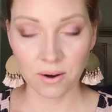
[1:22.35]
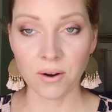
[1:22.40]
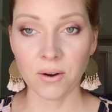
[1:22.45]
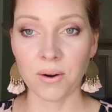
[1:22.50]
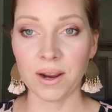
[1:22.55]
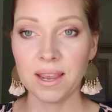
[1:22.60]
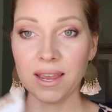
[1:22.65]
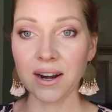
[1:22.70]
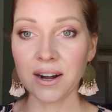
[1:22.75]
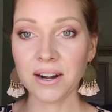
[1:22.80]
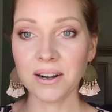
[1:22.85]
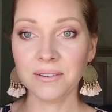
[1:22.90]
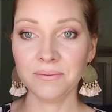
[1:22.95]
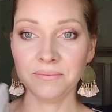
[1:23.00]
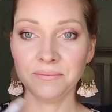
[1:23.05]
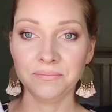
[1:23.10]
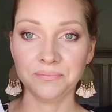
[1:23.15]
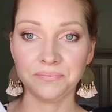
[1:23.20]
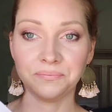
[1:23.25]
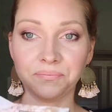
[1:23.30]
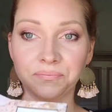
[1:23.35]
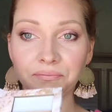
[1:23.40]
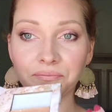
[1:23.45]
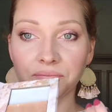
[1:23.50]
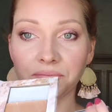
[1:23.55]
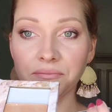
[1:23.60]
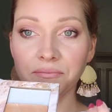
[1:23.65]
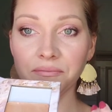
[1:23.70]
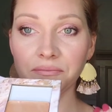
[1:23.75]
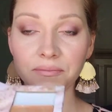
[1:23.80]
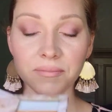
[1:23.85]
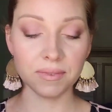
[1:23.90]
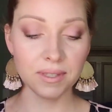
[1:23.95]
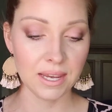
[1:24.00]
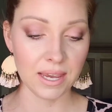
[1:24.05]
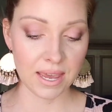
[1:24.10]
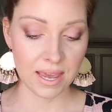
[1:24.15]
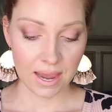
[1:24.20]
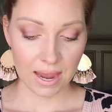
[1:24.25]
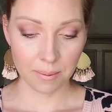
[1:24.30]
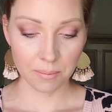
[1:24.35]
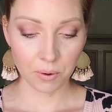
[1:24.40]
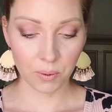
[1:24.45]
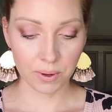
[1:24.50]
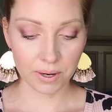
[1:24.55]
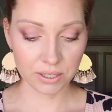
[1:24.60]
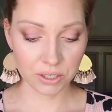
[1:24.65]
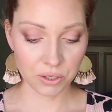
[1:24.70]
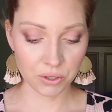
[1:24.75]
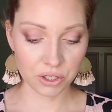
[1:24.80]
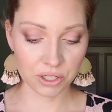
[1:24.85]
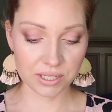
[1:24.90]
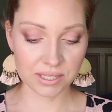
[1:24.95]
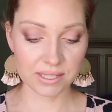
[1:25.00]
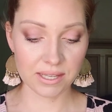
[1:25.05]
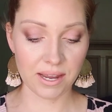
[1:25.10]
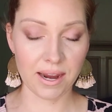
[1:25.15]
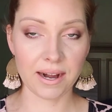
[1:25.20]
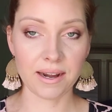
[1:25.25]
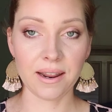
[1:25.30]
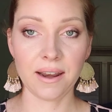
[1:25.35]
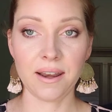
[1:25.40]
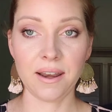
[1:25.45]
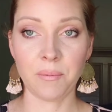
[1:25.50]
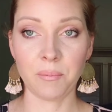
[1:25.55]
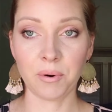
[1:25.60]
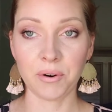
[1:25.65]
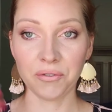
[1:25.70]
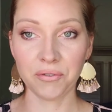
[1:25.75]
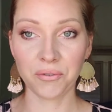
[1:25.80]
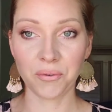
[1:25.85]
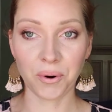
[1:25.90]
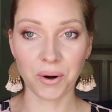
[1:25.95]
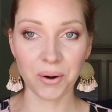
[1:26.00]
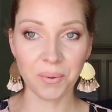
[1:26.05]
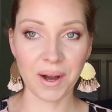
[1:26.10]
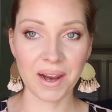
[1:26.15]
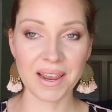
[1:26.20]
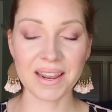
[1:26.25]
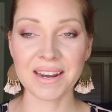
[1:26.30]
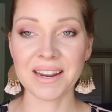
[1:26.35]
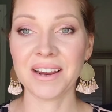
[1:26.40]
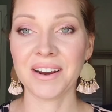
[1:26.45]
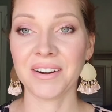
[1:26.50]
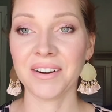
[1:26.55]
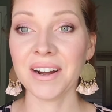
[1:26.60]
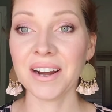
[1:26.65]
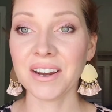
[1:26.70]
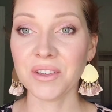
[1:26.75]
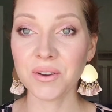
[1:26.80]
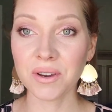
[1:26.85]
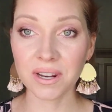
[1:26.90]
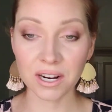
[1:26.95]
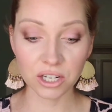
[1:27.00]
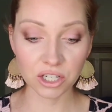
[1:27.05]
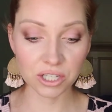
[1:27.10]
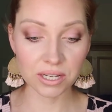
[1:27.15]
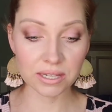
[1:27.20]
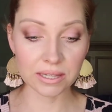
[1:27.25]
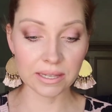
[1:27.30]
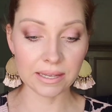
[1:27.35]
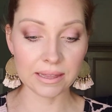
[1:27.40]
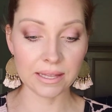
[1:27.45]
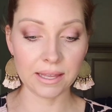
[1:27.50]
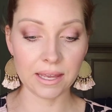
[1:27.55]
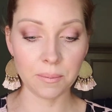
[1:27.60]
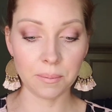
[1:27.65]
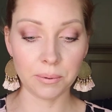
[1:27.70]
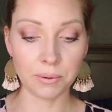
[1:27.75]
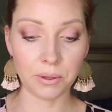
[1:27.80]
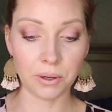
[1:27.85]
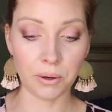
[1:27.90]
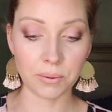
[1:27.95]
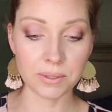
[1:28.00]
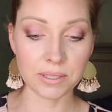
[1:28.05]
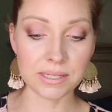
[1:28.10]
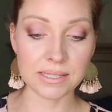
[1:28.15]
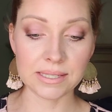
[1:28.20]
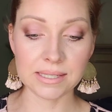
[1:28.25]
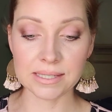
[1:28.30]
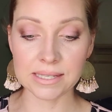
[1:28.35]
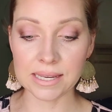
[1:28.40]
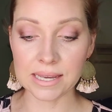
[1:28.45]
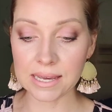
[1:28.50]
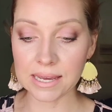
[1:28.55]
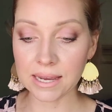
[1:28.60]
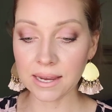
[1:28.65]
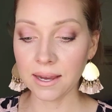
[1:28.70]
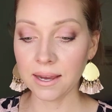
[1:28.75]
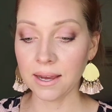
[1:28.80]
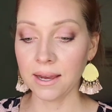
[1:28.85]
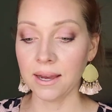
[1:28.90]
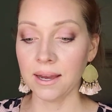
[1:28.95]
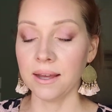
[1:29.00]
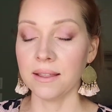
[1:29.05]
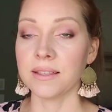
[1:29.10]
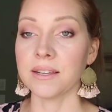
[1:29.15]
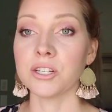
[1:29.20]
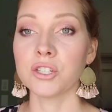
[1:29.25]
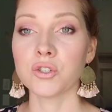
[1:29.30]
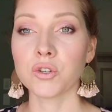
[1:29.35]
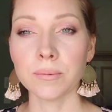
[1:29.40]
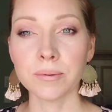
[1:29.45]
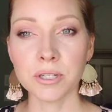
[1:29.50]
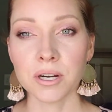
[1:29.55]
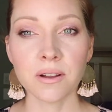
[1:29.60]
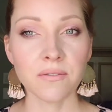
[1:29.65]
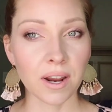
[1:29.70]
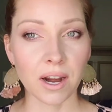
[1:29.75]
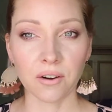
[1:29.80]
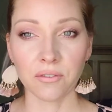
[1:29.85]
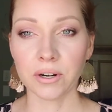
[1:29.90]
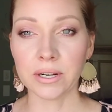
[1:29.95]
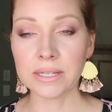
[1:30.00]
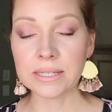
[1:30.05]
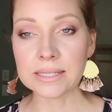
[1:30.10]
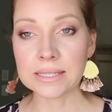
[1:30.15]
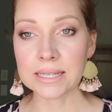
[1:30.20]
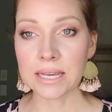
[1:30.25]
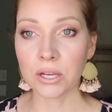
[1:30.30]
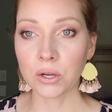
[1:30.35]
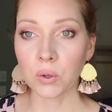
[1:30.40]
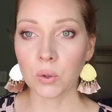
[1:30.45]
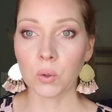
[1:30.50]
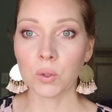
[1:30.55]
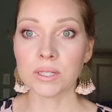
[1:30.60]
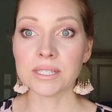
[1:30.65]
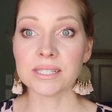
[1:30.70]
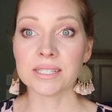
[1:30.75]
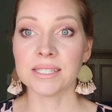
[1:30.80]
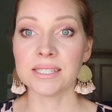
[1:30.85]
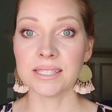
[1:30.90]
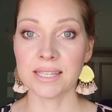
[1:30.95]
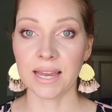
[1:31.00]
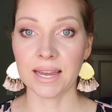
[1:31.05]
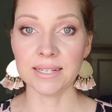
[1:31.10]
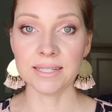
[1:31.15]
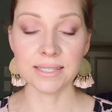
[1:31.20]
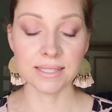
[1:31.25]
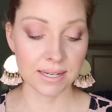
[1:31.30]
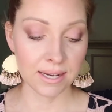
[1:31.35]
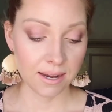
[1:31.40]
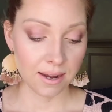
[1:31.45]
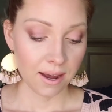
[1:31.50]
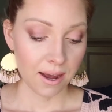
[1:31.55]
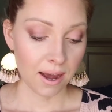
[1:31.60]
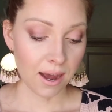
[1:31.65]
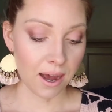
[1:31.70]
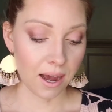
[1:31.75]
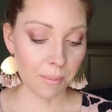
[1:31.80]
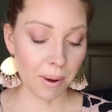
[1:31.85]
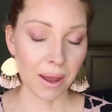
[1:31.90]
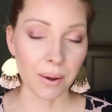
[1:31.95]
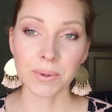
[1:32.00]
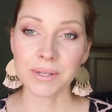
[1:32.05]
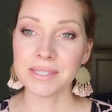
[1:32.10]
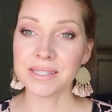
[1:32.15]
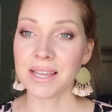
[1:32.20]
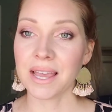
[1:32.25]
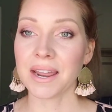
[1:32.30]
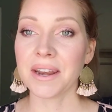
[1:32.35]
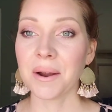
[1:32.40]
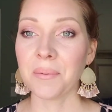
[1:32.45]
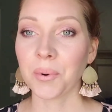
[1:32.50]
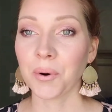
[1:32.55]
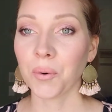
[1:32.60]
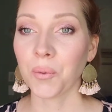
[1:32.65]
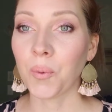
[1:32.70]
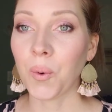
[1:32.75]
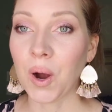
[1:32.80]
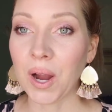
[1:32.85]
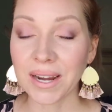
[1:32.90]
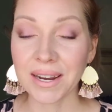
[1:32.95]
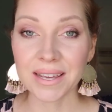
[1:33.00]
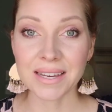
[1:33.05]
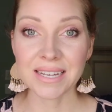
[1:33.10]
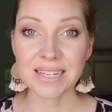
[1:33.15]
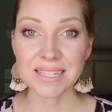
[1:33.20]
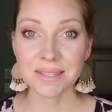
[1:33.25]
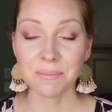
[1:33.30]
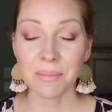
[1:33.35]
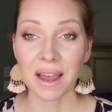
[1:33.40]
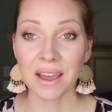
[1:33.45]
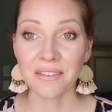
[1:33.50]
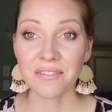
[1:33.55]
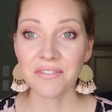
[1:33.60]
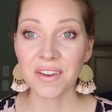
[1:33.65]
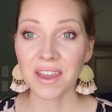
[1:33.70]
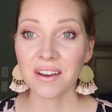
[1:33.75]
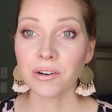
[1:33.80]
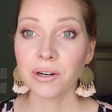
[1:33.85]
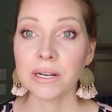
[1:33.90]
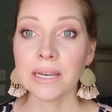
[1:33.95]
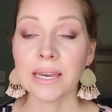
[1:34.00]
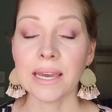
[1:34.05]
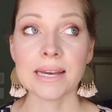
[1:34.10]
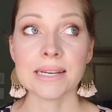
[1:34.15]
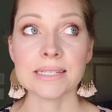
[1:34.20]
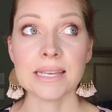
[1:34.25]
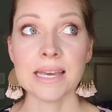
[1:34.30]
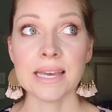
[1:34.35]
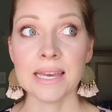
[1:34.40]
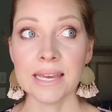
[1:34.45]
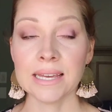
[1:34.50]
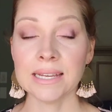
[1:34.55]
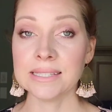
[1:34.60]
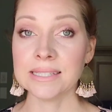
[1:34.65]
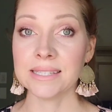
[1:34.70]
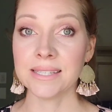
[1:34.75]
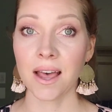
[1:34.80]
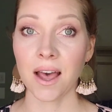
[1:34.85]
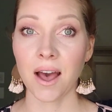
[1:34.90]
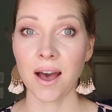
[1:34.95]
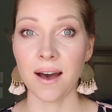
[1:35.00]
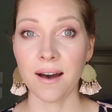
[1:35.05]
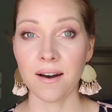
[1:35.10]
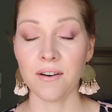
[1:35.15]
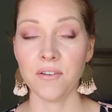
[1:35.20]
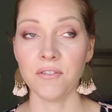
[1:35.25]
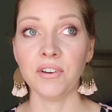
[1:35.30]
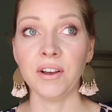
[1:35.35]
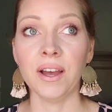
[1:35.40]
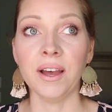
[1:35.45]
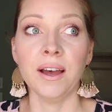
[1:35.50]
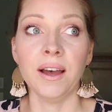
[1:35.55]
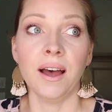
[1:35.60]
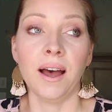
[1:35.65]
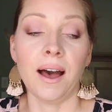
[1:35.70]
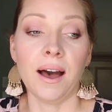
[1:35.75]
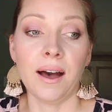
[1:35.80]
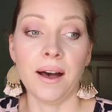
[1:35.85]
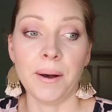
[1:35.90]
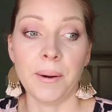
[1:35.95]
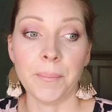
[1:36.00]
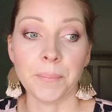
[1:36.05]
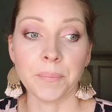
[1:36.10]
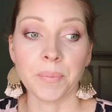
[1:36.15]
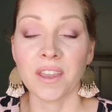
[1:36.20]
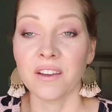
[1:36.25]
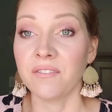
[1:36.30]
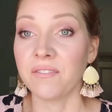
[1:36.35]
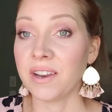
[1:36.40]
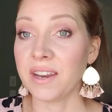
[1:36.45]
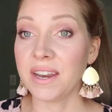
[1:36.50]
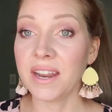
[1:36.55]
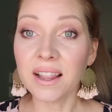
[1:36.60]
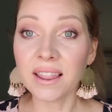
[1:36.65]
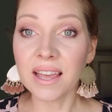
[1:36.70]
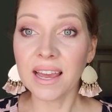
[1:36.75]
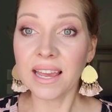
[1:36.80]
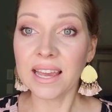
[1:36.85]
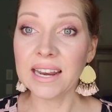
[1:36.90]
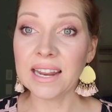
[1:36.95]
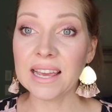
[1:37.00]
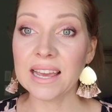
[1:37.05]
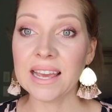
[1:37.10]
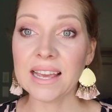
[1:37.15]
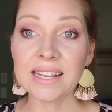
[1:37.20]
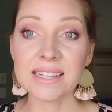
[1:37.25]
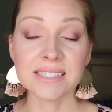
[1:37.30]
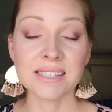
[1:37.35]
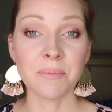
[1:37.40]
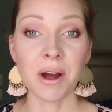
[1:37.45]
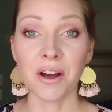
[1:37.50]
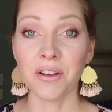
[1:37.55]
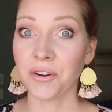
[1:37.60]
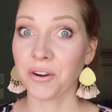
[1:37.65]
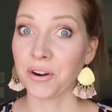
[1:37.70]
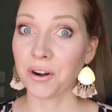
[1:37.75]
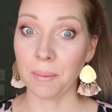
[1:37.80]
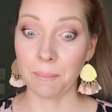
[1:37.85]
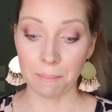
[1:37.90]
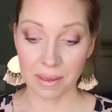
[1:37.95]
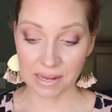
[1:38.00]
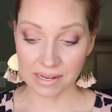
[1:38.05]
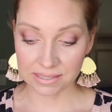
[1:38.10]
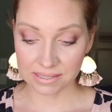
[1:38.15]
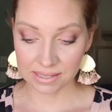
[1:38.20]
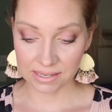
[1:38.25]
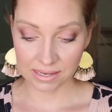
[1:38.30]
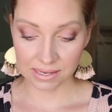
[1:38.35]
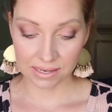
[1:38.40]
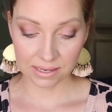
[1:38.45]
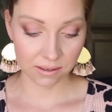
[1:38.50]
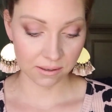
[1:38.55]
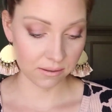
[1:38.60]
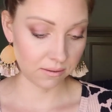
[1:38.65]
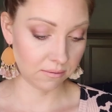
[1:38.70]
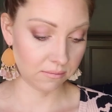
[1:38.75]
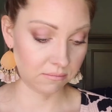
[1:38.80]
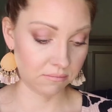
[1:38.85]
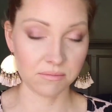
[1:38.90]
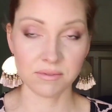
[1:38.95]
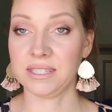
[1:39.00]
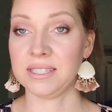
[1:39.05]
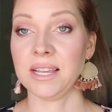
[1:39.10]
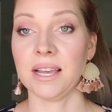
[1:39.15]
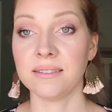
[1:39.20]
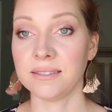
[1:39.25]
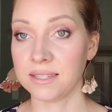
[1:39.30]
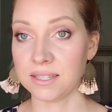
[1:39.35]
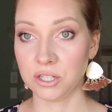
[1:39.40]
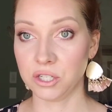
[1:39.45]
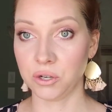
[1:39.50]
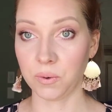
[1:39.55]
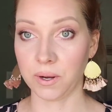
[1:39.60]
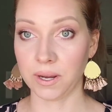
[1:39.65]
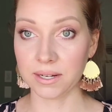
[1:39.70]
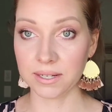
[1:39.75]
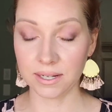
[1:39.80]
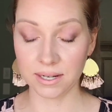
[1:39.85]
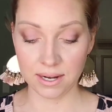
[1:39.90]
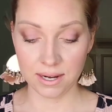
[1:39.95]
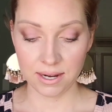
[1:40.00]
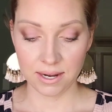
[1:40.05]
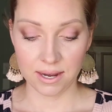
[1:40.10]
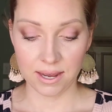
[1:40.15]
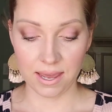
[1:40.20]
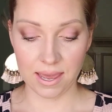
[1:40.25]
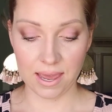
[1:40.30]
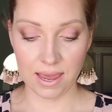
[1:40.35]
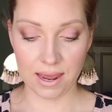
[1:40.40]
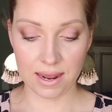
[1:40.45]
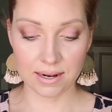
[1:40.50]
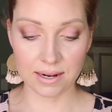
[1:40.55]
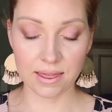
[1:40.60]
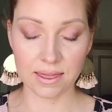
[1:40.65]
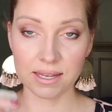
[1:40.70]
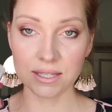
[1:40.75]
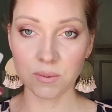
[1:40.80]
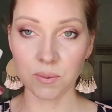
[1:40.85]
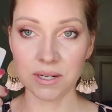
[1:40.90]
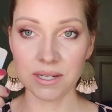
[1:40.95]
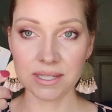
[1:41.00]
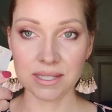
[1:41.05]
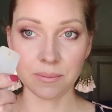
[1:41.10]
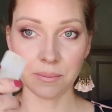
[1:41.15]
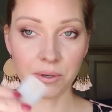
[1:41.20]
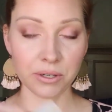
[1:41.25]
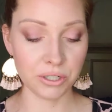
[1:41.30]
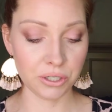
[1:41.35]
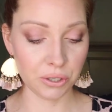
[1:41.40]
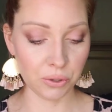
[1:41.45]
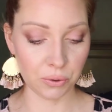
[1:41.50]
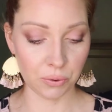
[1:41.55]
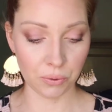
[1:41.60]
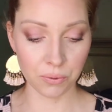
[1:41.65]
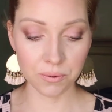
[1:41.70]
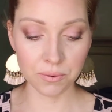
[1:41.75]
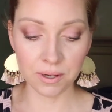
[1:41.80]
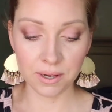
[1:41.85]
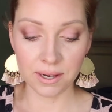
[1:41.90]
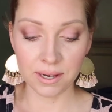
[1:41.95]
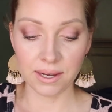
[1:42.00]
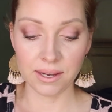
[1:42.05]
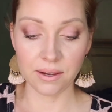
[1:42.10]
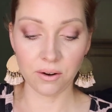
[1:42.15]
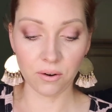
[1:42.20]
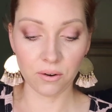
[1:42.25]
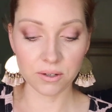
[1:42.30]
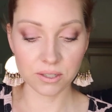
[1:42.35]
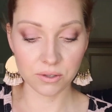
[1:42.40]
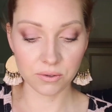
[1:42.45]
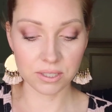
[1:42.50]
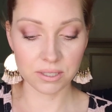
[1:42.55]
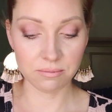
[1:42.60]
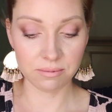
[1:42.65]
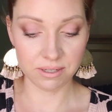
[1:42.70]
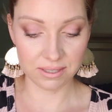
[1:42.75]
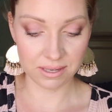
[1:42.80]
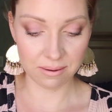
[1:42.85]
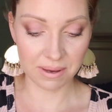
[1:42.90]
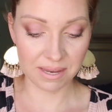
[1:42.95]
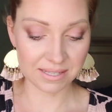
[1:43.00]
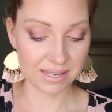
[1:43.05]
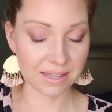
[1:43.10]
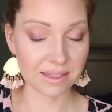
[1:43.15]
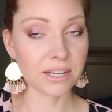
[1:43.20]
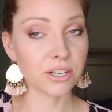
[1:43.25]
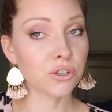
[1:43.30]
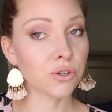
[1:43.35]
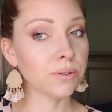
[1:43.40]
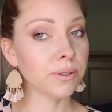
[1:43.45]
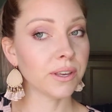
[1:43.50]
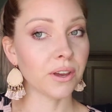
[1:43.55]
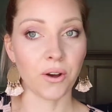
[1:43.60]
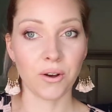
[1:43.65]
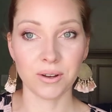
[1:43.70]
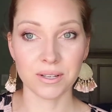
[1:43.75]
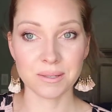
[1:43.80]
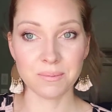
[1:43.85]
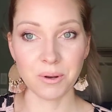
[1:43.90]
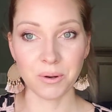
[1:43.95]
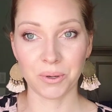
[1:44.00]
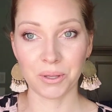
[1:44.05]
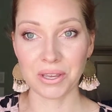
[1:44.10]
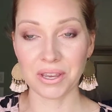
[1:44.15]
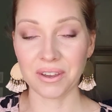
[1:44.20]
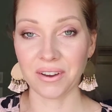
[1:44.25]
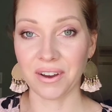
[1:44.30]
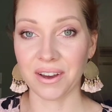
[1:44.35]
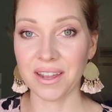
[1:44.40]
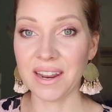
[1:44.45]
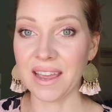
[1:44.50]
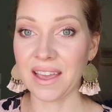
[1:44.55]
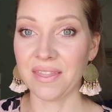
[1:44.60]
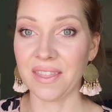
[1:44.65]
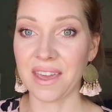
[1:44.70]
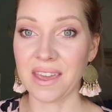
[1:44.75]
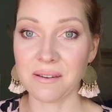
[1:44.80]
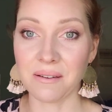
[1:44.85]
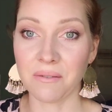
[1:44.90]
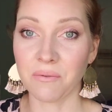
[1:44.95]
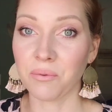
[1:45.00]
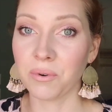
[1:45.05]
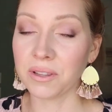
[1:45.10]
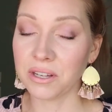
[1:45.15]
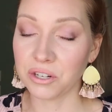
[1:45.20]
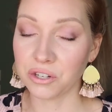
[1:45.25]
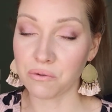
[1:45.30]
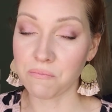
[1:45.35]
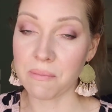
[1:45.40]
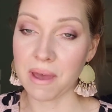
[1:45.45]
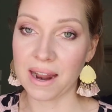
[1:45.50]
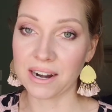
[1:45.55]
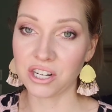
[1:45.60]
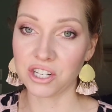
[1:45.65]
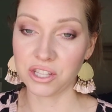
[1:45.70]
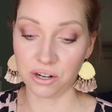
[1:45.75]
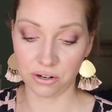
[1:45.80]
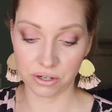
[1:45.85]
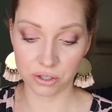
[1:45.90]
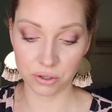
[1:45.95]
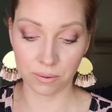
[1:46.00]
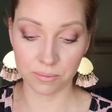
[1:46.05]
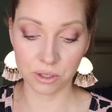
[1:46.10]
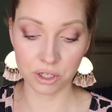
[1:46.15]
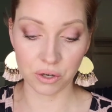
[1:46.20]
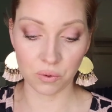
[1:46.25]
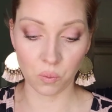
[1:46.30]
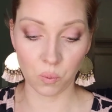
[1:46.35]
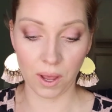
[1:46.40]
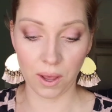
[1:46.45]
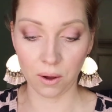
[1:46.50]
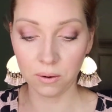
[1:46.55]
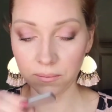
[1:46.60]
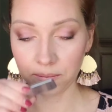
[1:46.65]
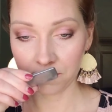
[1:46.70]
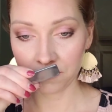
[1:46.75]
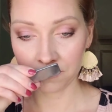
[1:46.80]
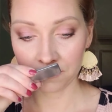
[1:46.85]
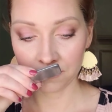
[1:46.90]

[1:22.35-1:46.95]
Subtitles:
Right here, I'm going to just slide number 4 right in here. And you can actually click the link below to see the description of every single scent. I would say number 1 is my favorite. It has hints of vanilla in it and some other amazing scents to it. And this one is number 2. It also smells amazing. They truly all smell really good, and they really do match their description well.